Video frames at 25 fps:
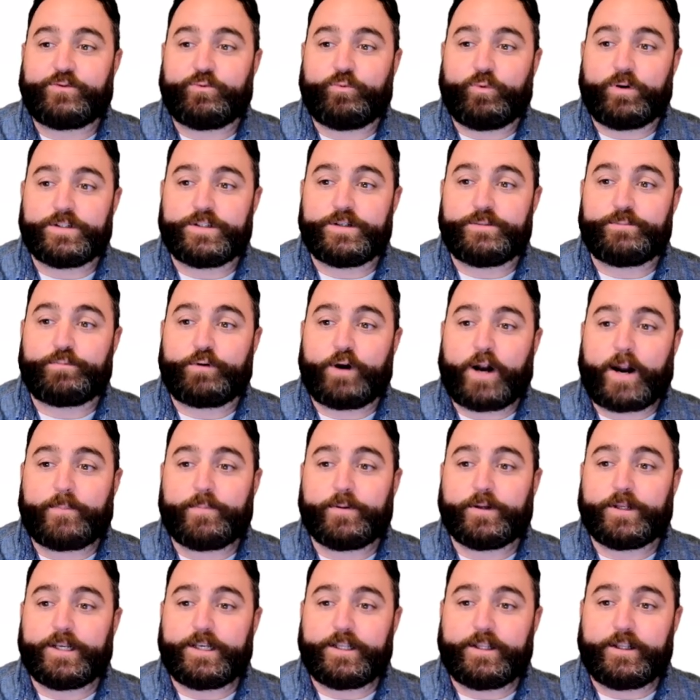wasn't
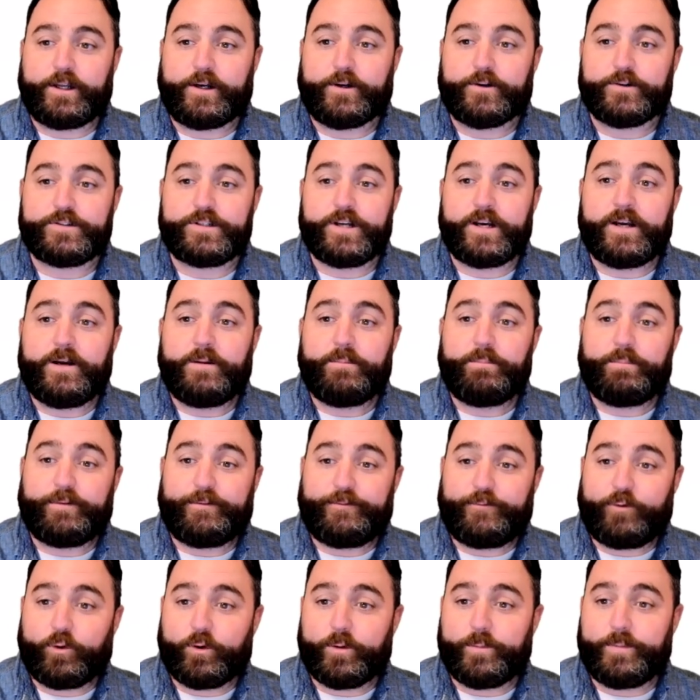properly closed
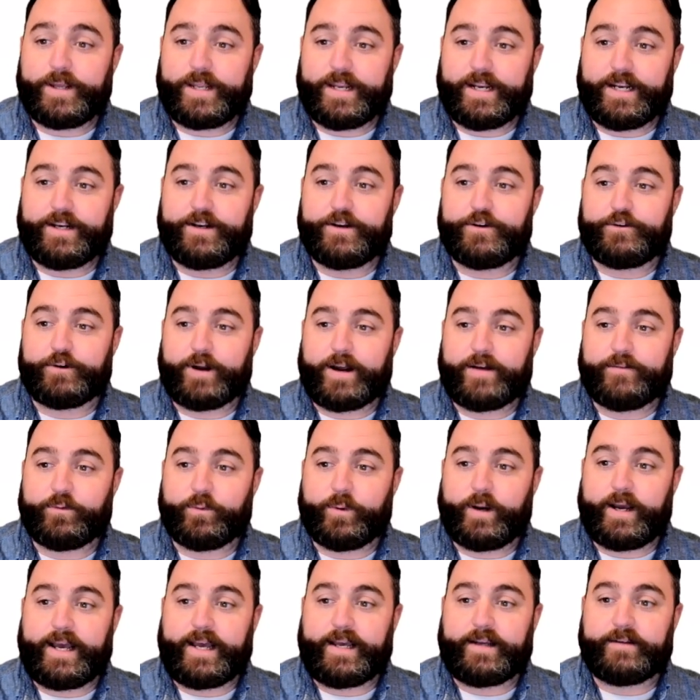before beginning to drive
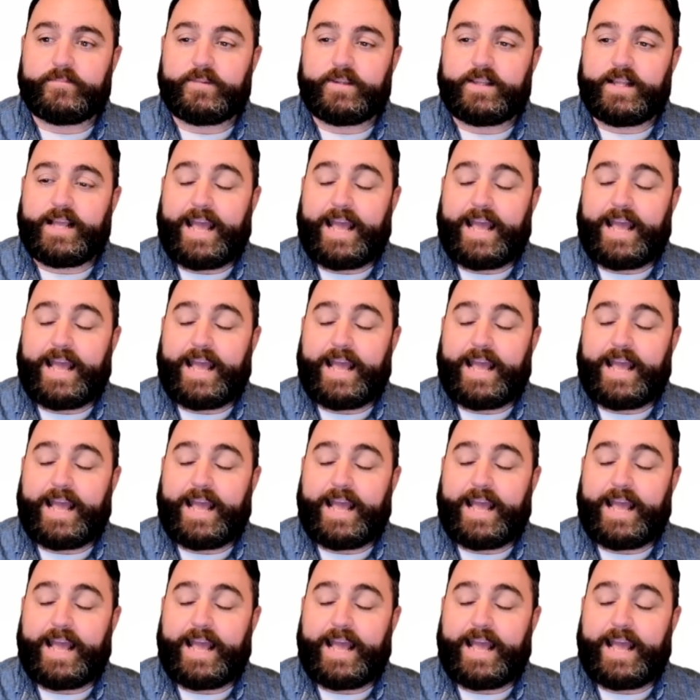away.